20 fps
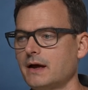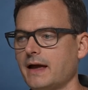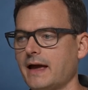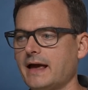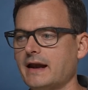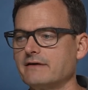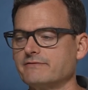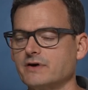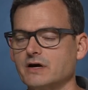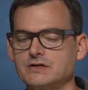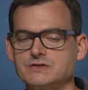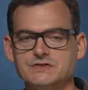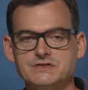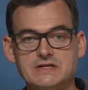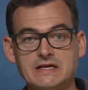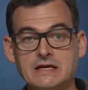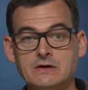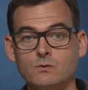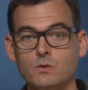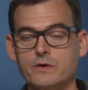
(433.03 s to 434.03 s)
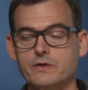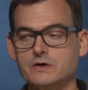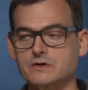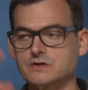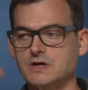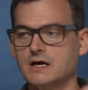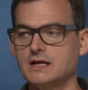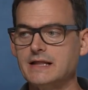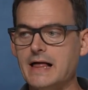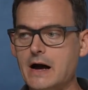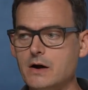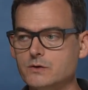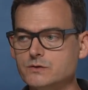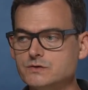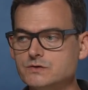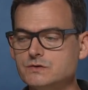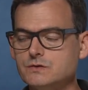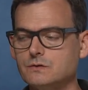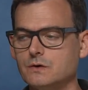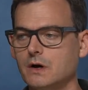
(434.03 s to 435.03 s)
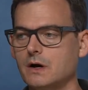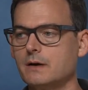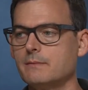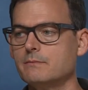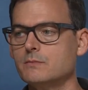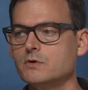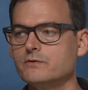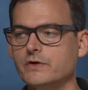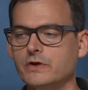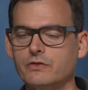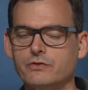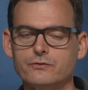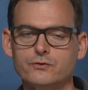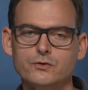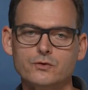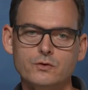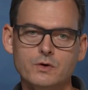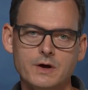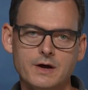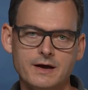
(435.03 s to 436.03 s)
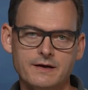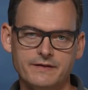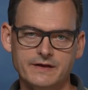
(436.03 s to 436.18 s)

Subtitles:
and I've got a scene where there's clouds moving through,